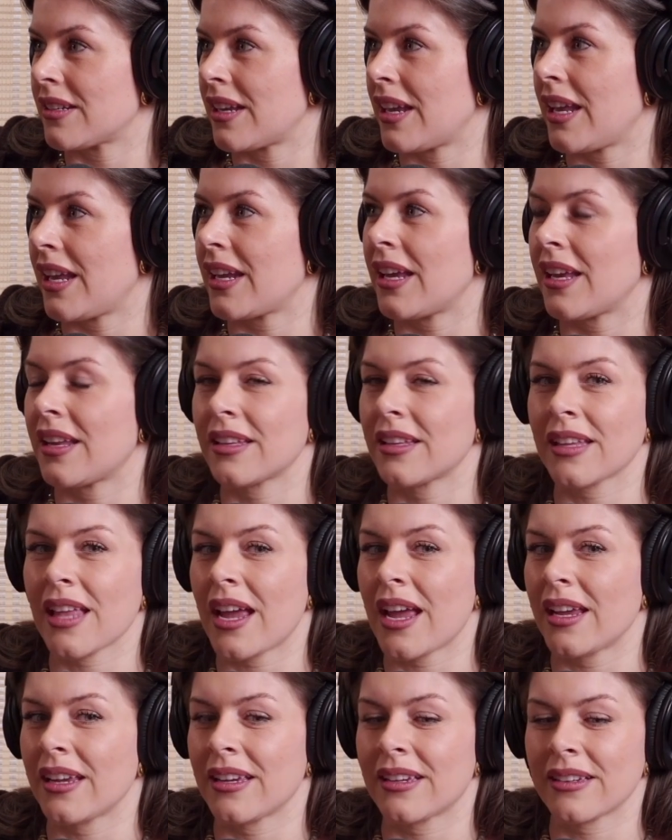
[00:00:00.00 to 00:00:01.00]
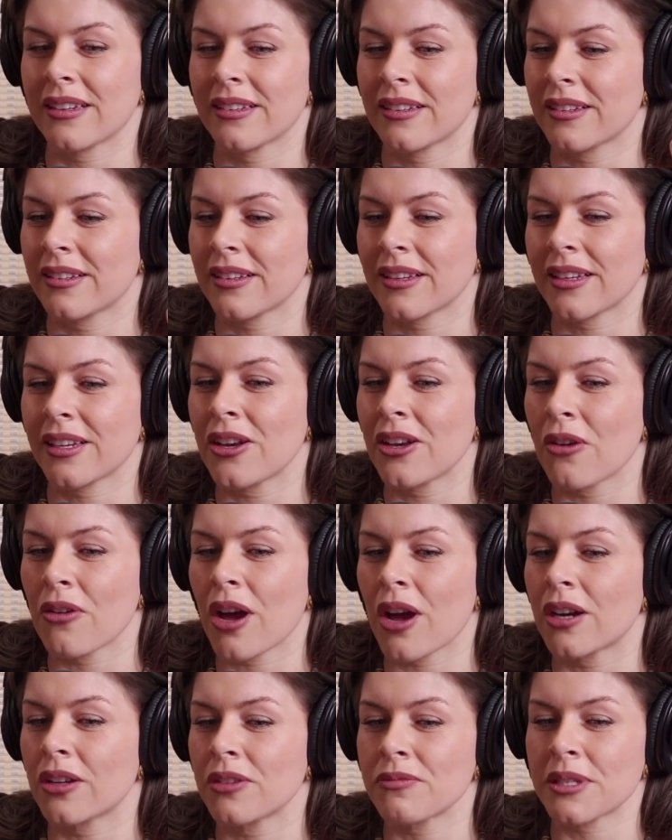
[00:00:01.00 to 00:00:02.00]
And it like,
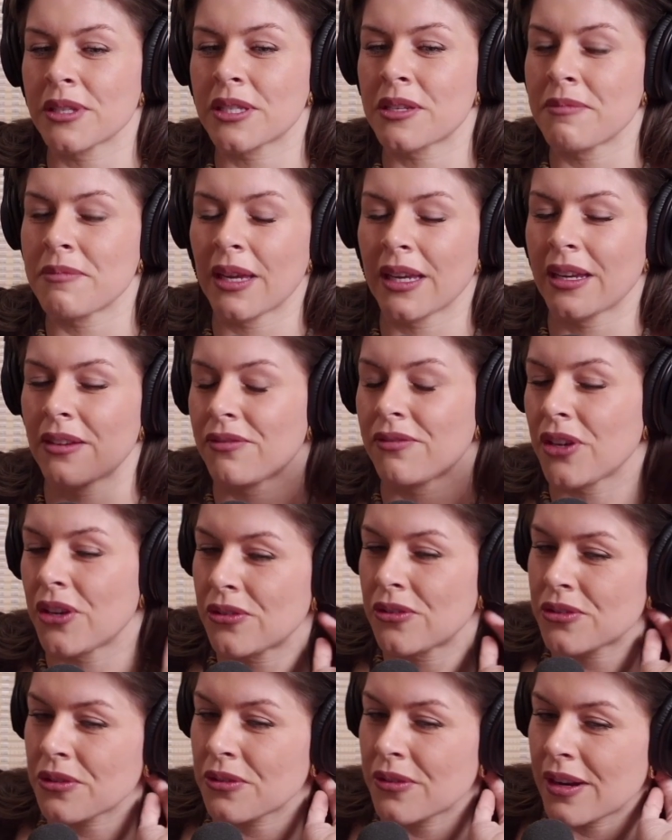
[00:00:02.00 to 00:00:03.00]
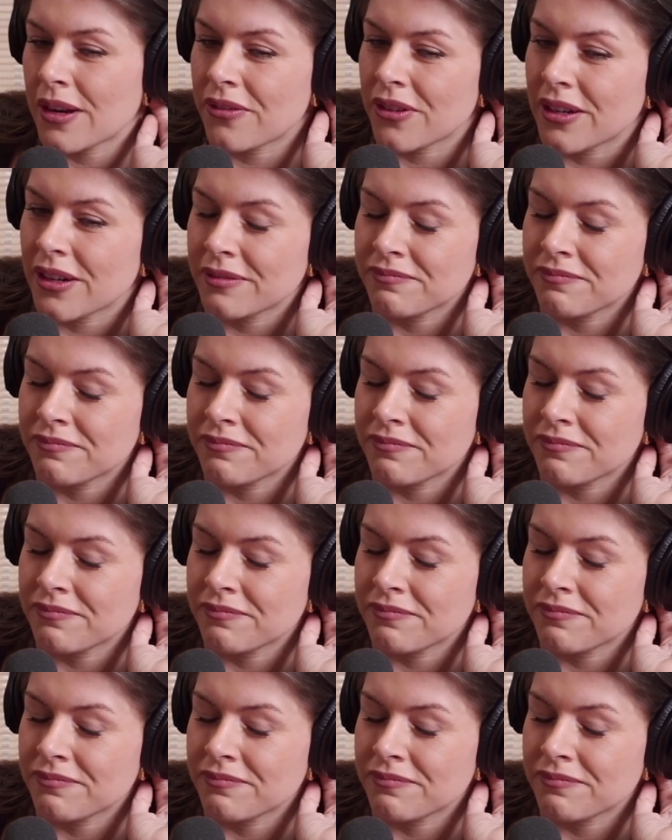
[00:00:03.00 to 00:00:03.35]
got almost 1 million views or whatever.